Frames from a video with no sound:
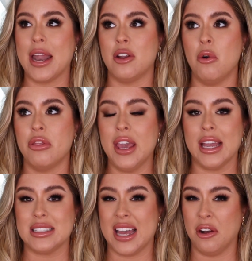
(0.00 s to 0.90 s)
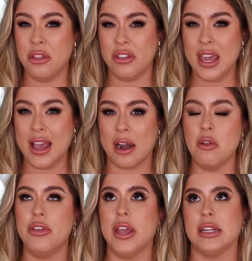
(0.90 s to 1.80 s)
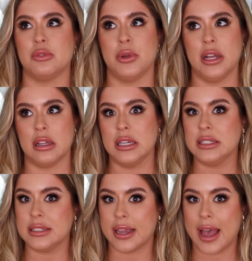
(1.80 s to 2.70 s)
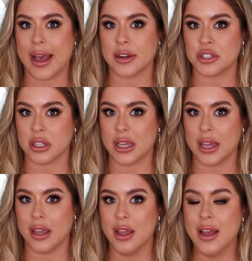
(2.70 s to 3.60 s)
I don't think it's healthy. I don't think it's realistic, actually.